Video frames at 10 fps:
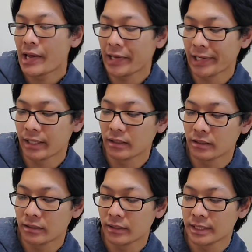
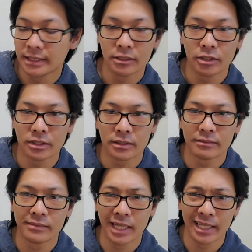And this is just,
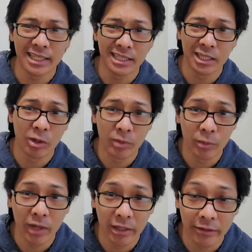I think this is the only
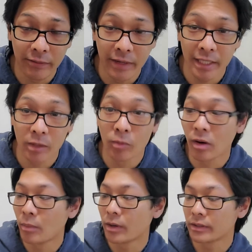one I could find at
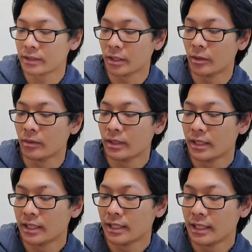Walmart, so
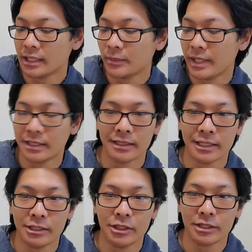it's
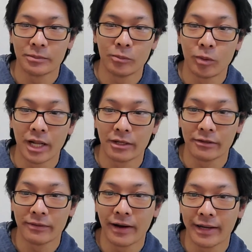basically just what I
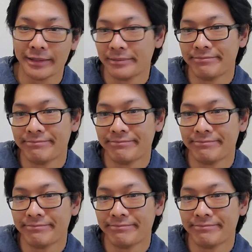could find.